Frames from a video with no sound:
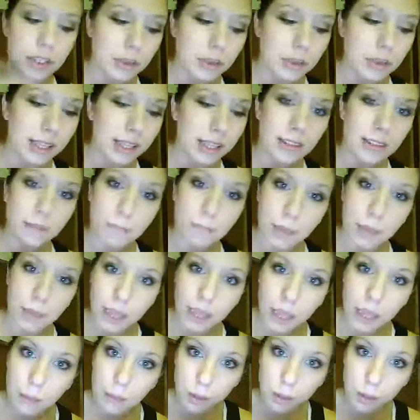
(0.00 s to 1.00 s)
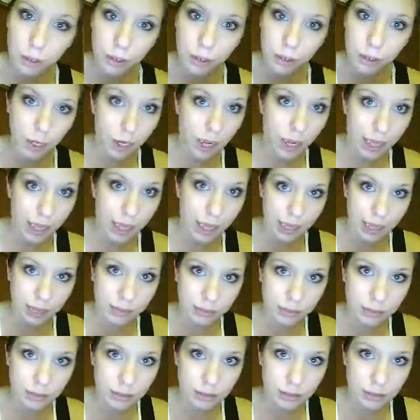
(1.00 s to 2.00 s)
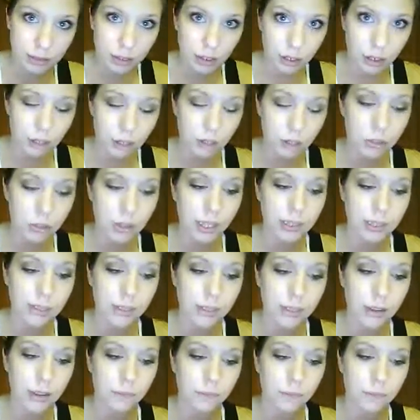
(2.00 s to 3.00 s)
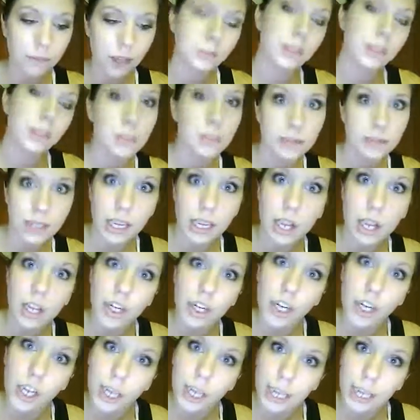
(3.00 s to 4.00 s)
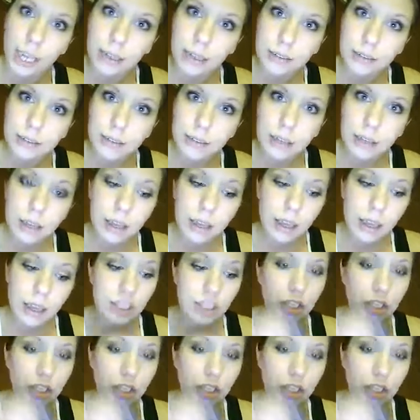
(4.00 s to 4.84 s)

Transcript: lines of makeup on her hand, or 2 lines of lipstick on her hand, and